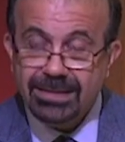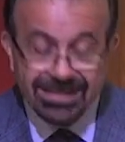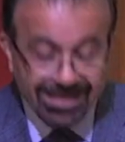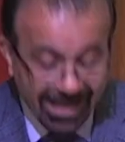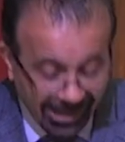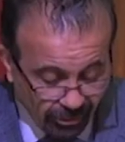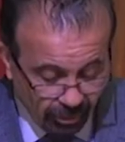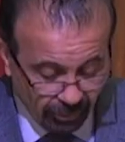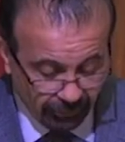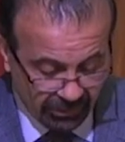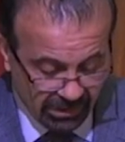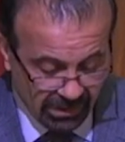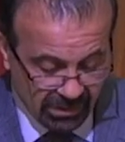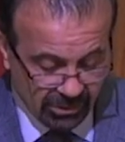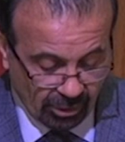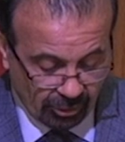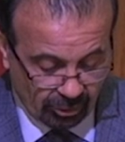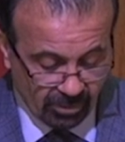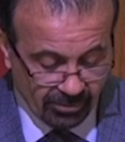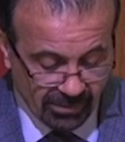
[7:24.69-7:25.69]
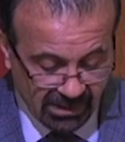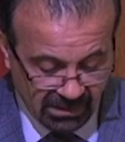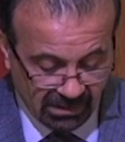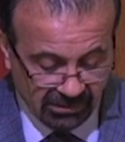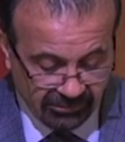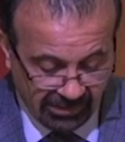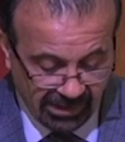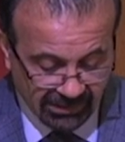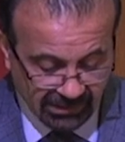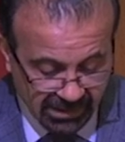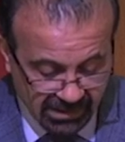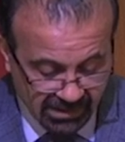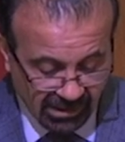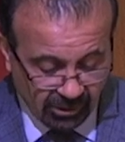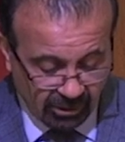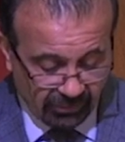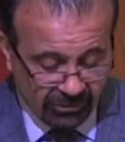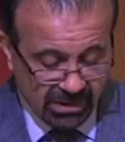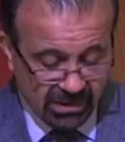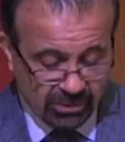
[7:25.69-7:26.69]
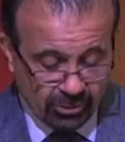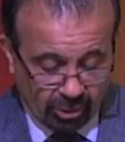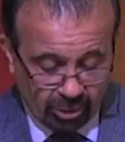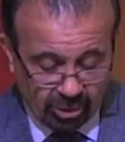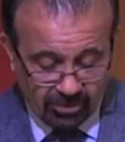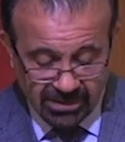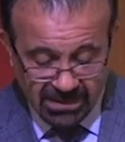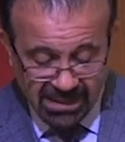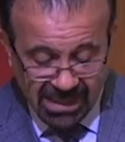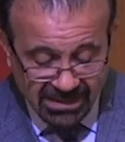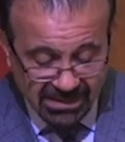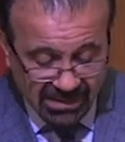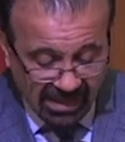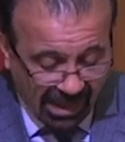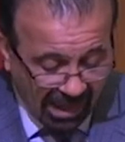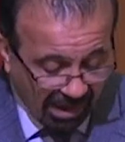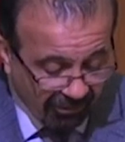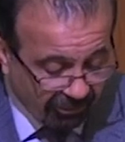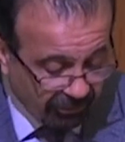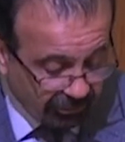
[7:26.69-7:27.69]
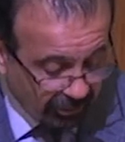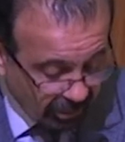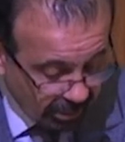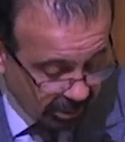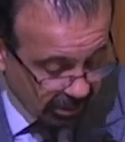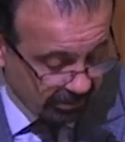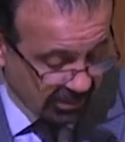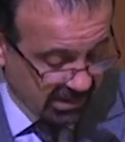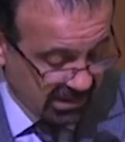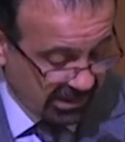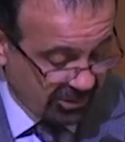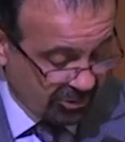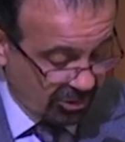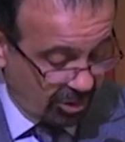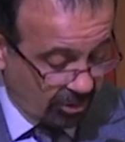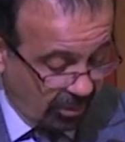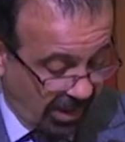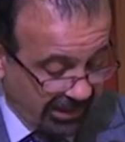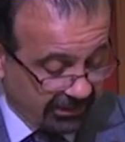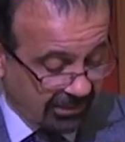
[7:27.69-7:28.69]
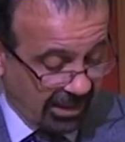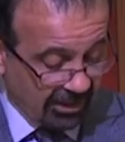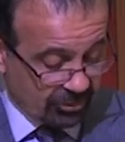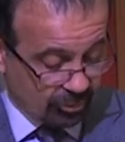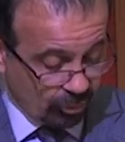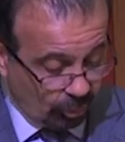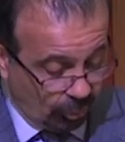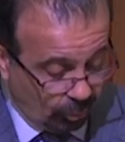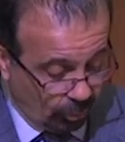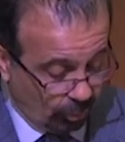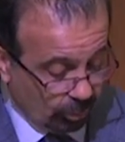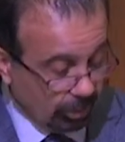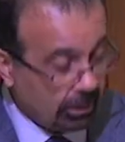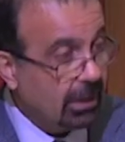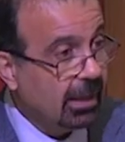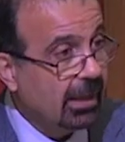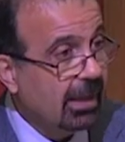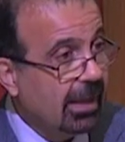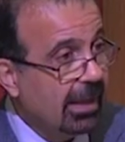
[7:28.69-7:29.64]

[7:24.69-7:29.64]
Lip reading: None of these documents, in fact, as none of these documents has affirmed such a right at all,